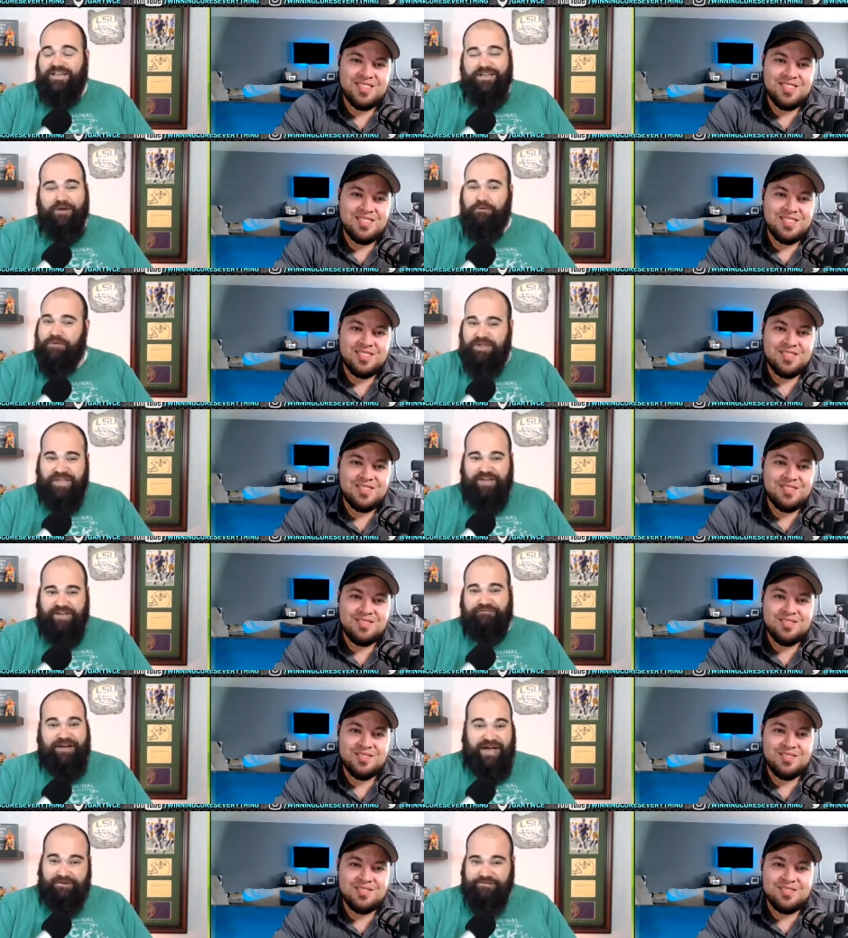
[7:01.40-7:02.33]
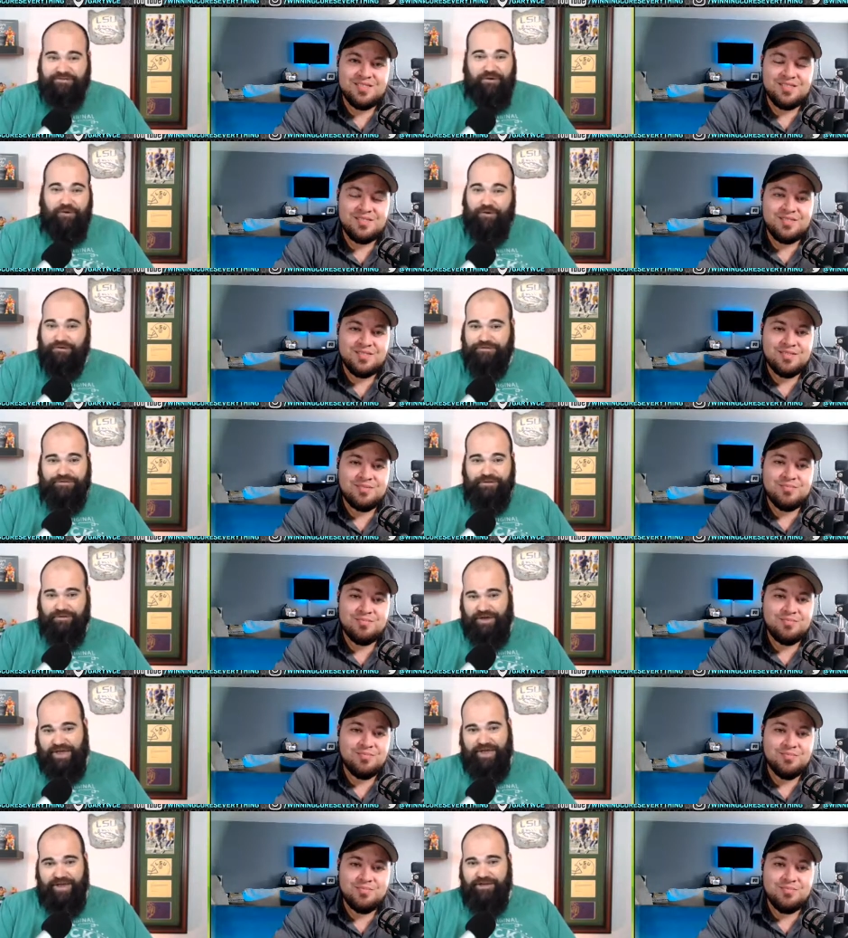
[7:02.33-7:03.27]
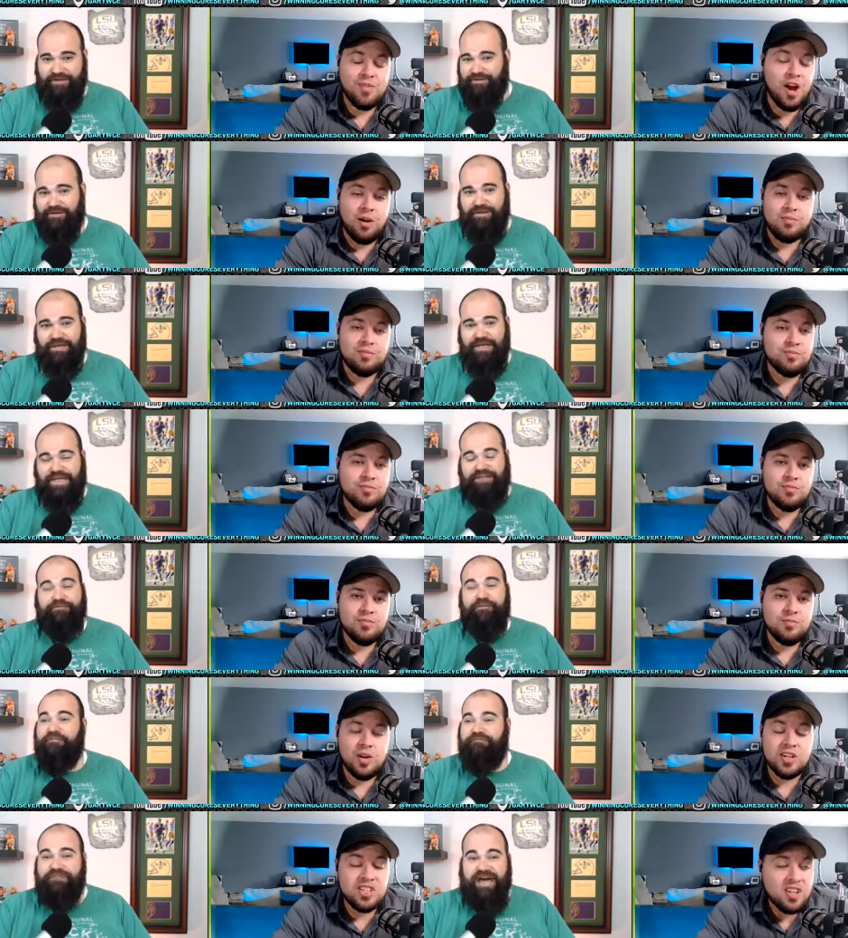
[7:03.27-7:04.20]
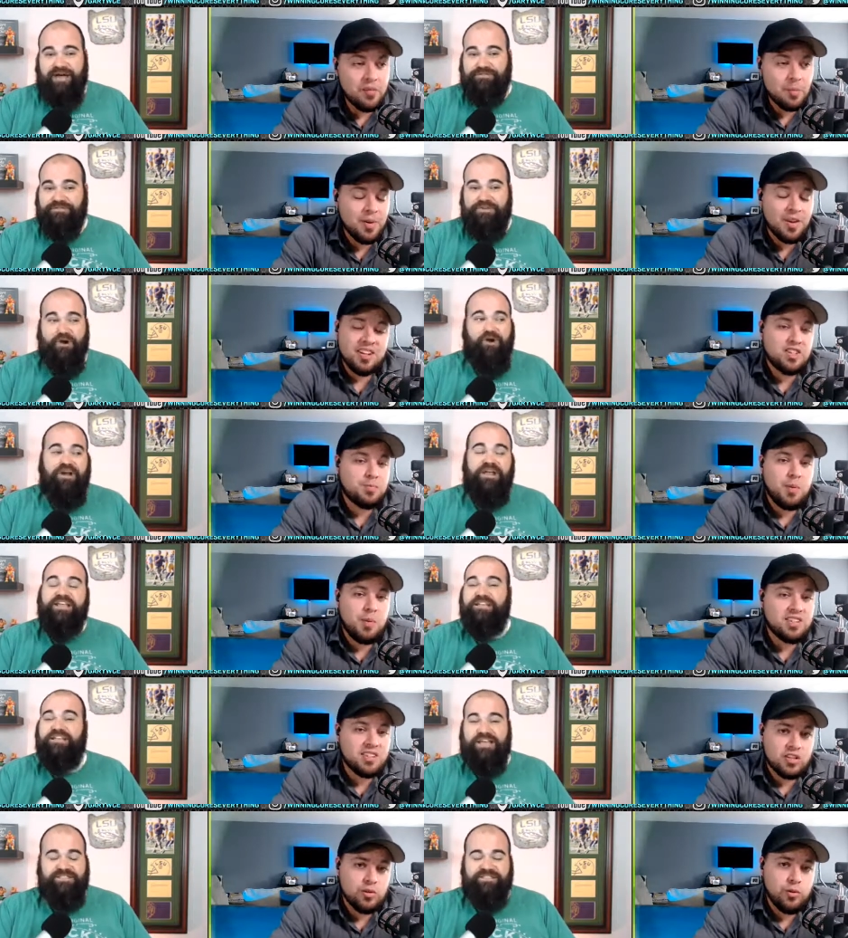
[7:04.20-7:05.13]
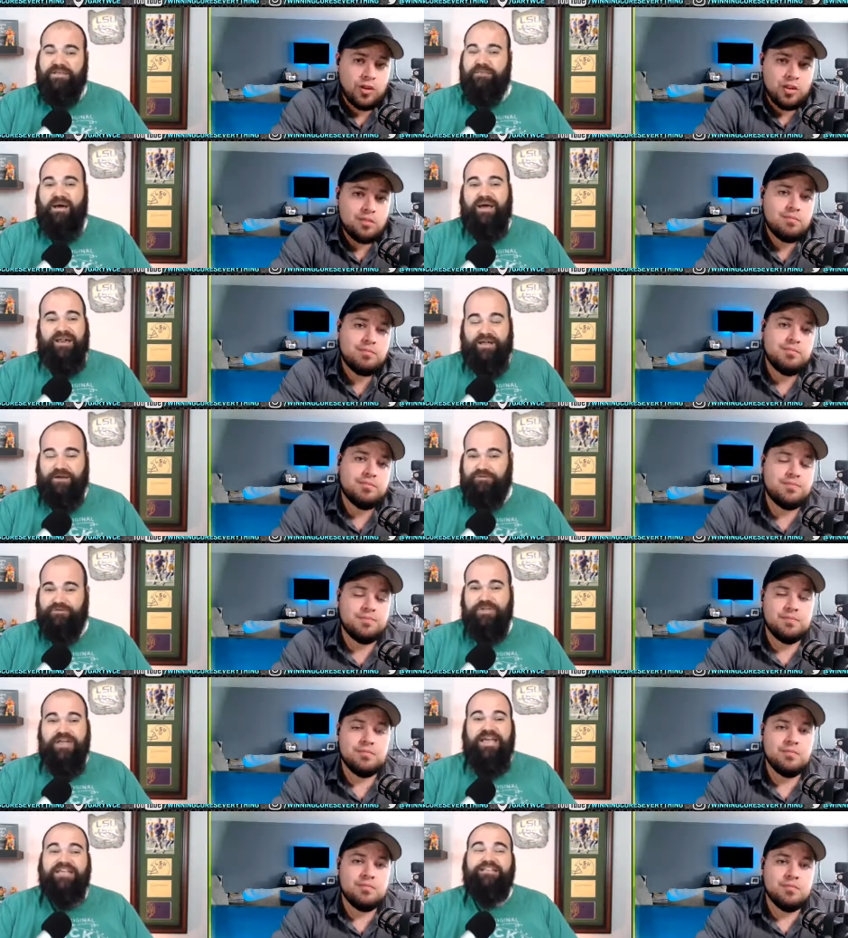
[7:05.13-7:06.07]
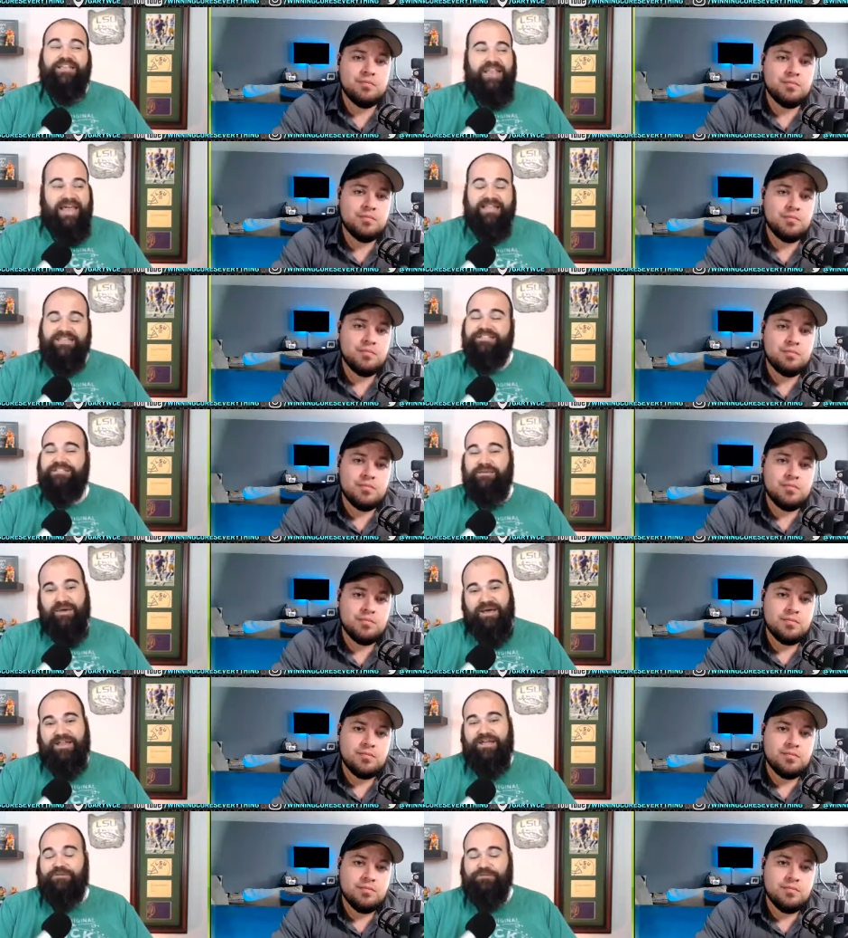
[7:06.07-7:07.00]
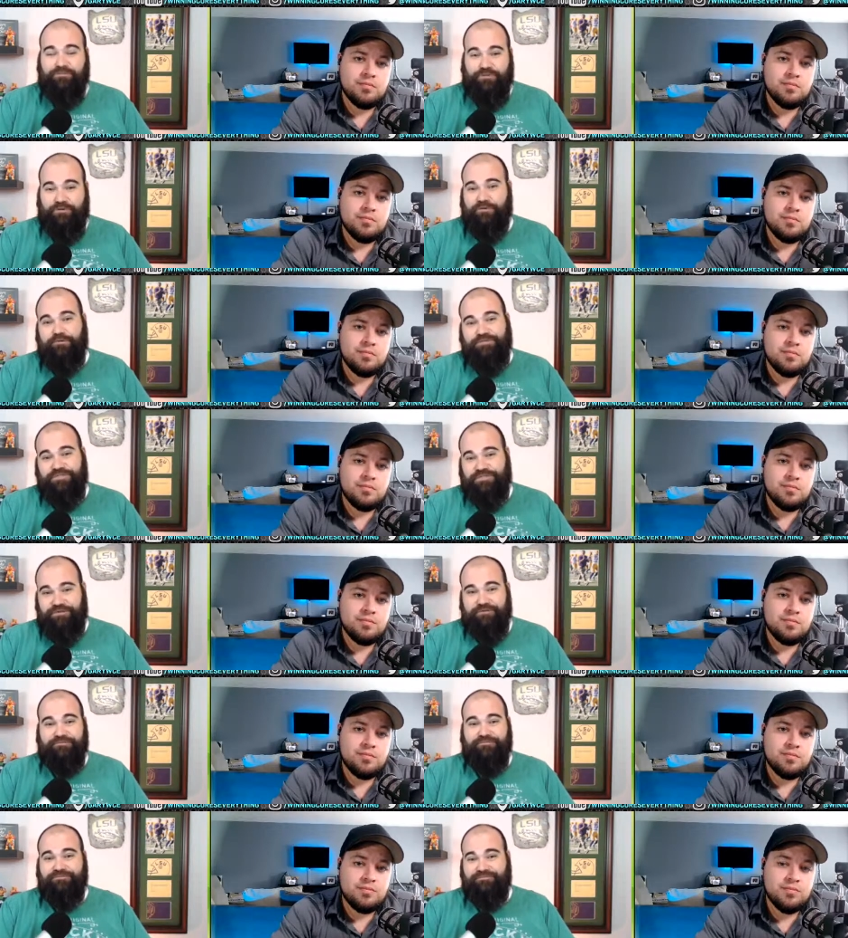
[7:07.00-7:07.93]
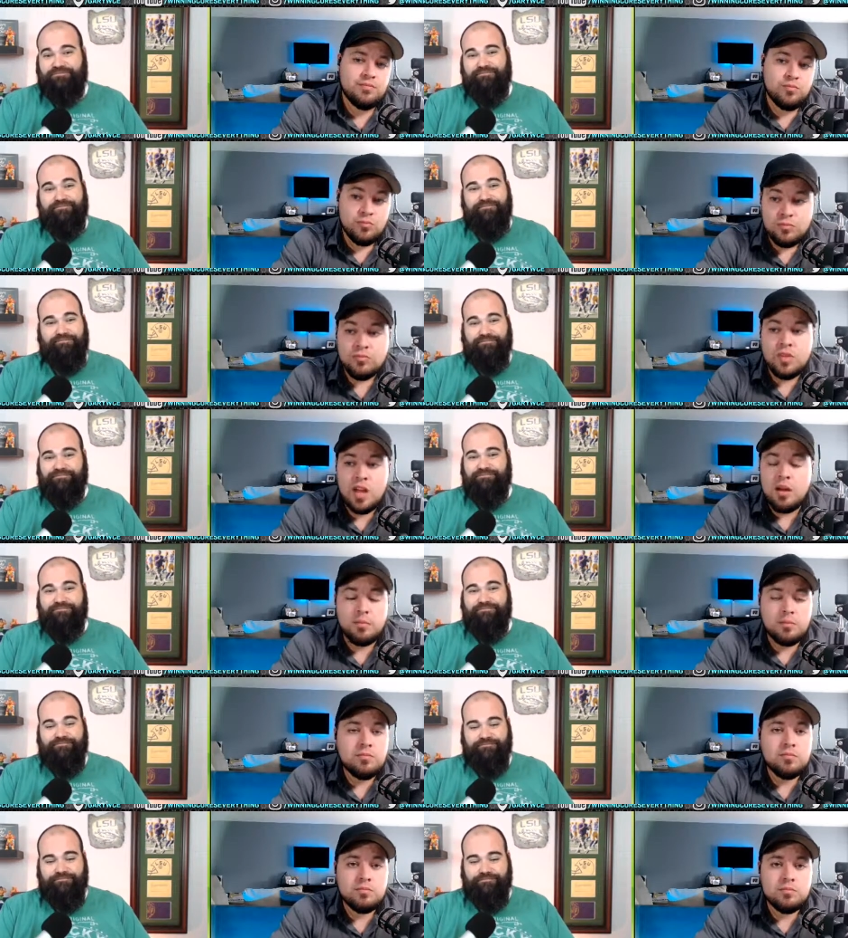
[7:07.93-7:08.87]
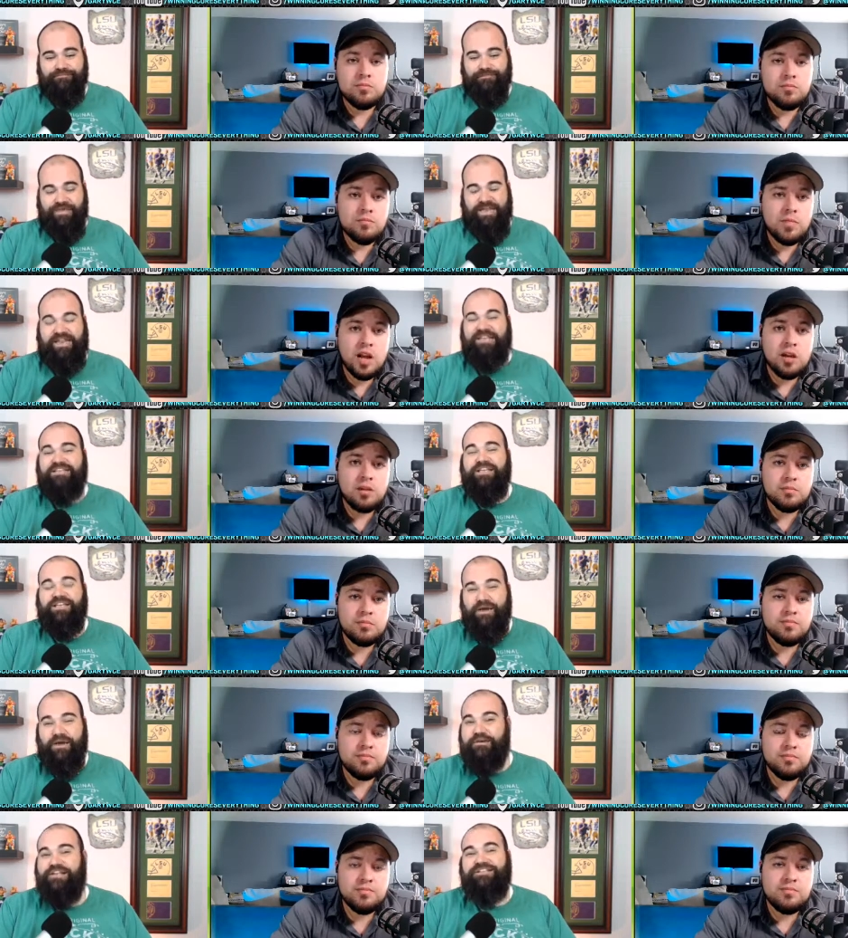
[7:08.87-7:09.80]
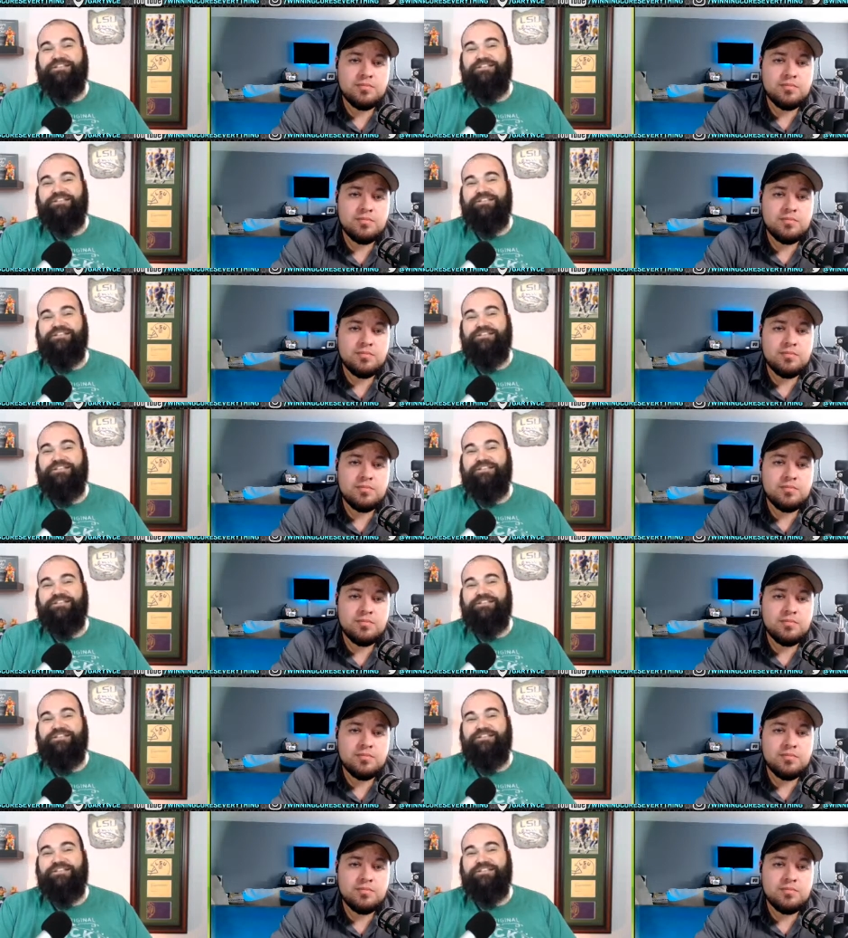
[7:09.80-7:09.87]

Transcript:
Speaker 1: go get five stars. Okay. No. If you're well, a five star, he's letting somebody else. He's letting somebody else recruit you. Yeah and he's going to go get